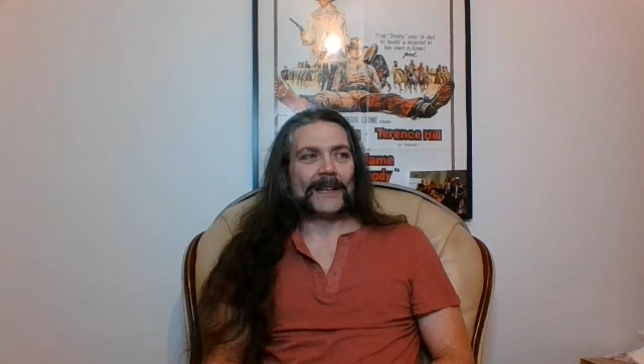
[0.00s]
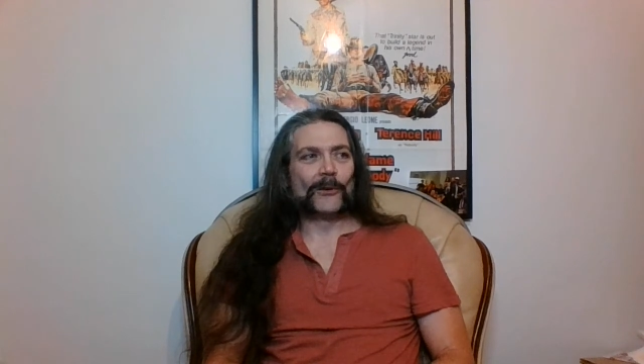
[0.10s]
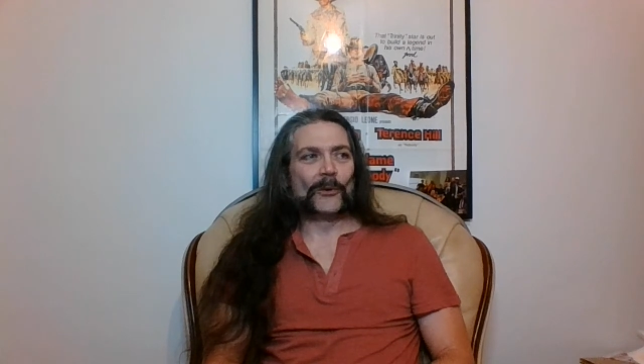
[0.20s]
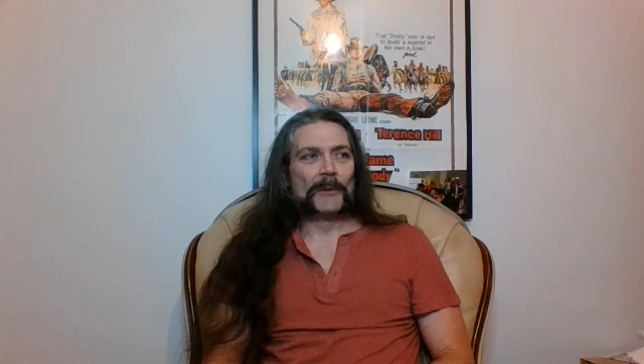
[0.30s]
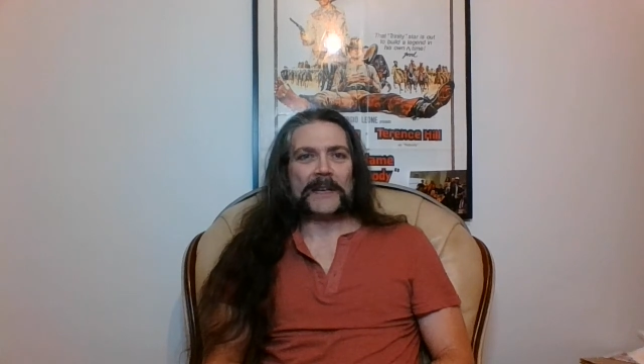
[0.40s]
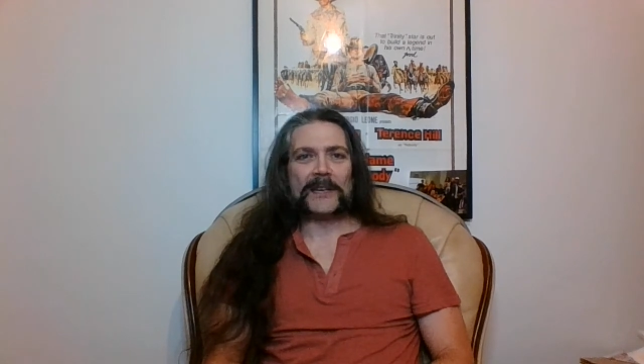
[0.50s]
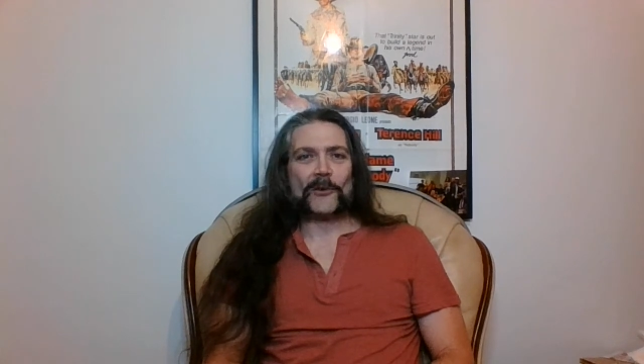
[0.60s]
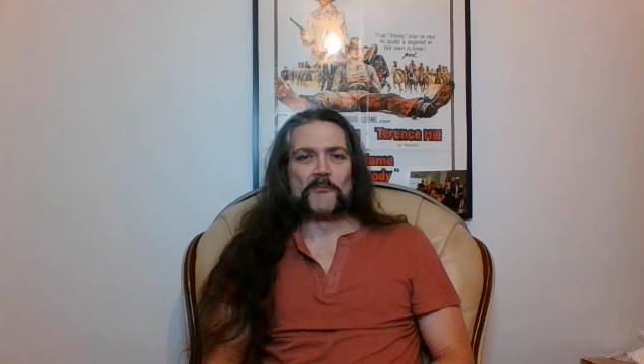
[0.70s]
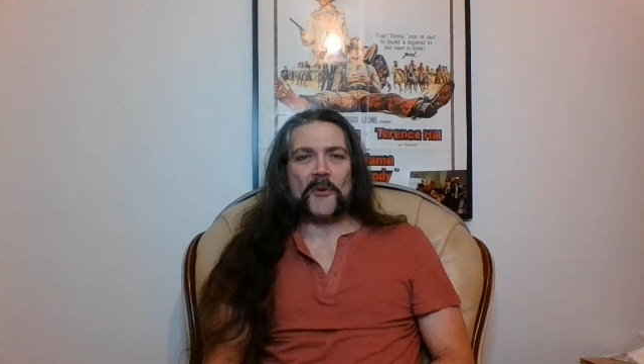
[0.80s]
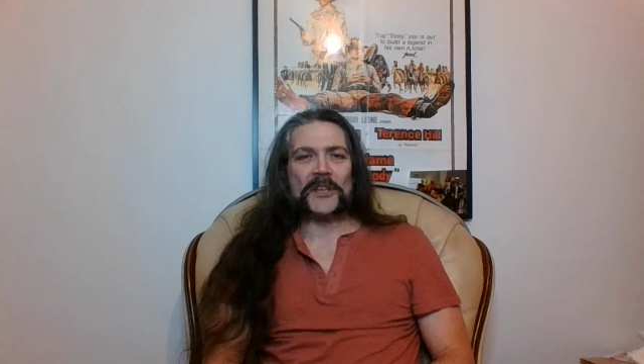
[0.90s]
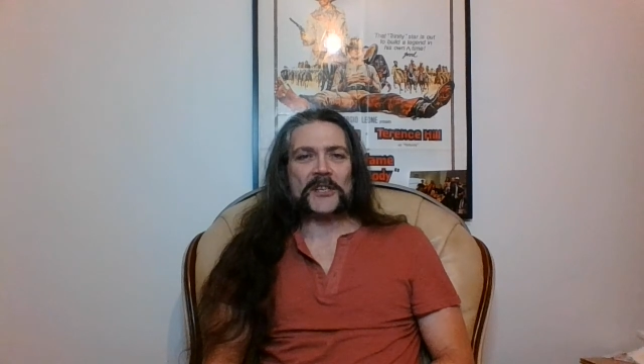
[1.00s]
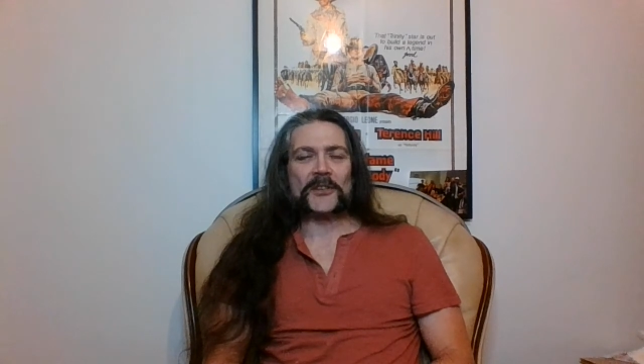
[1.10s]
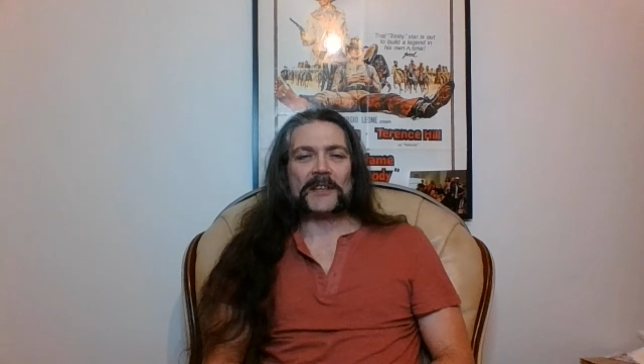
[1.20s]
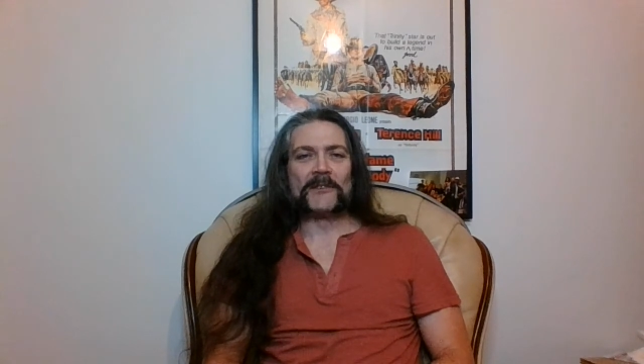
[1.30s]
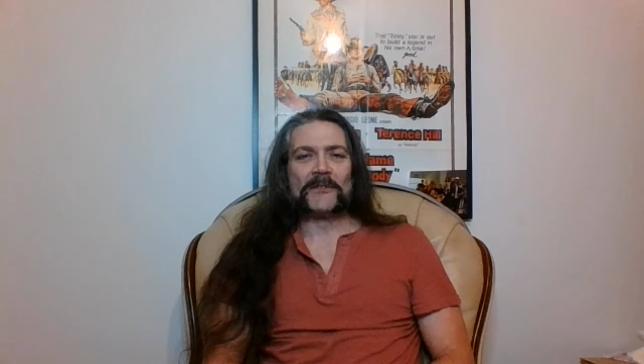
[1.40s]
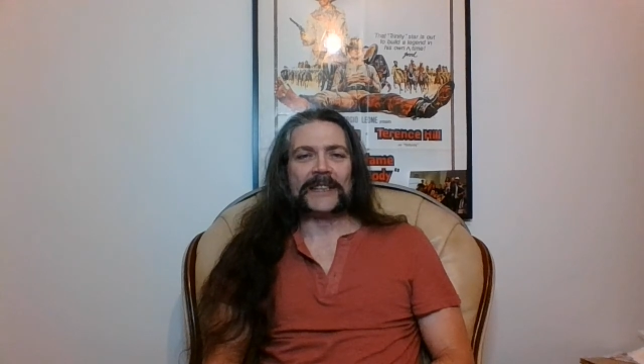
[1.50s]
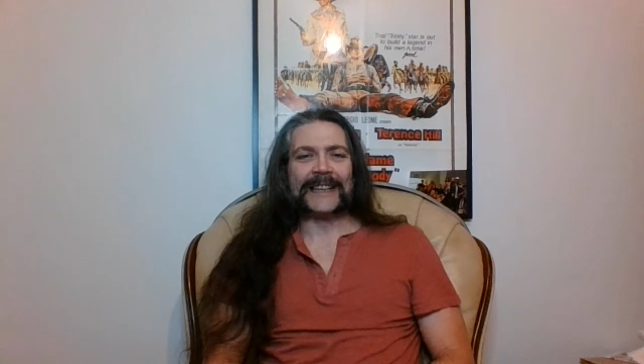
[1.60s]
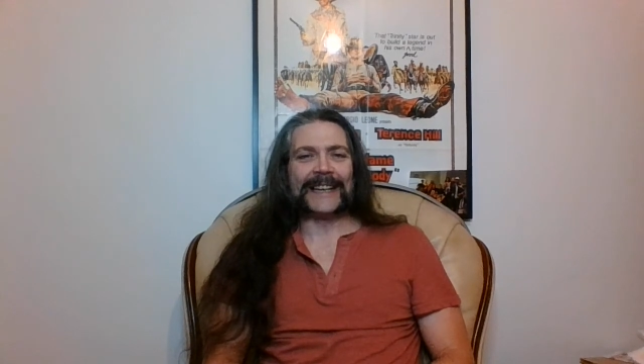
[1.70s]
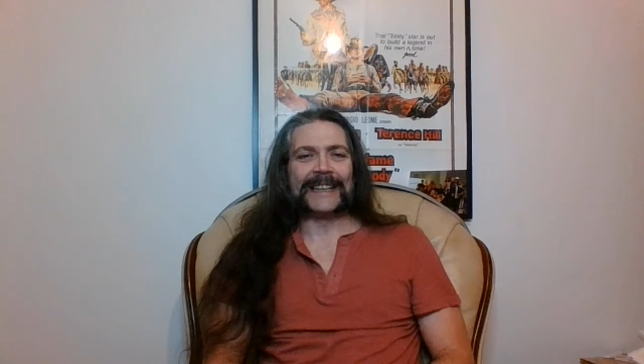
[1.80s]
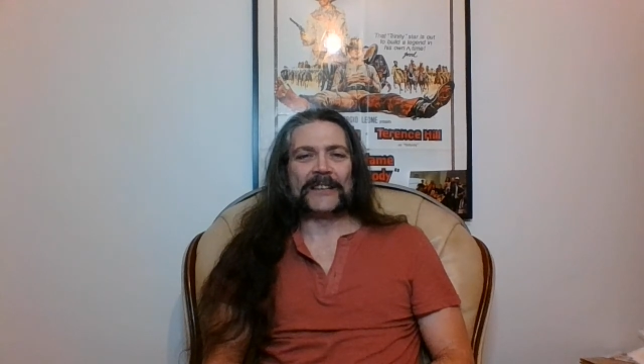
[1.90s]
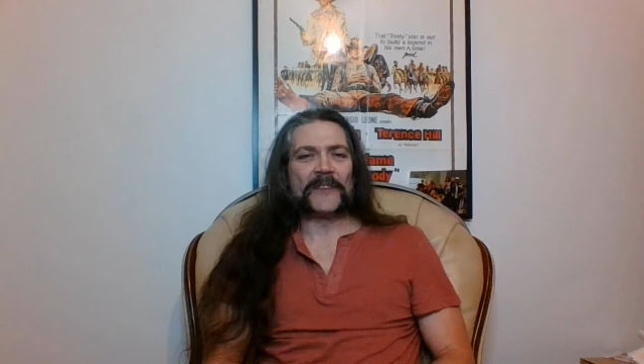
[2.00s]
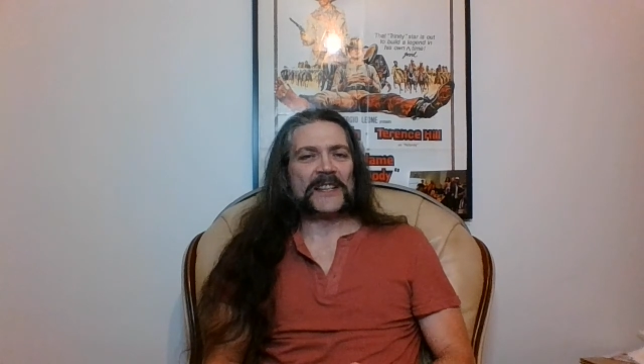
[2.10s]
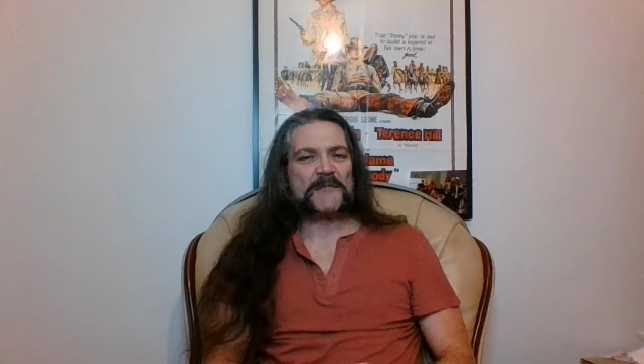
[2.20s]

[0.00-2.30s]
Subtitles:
all the big corporations are going. Anything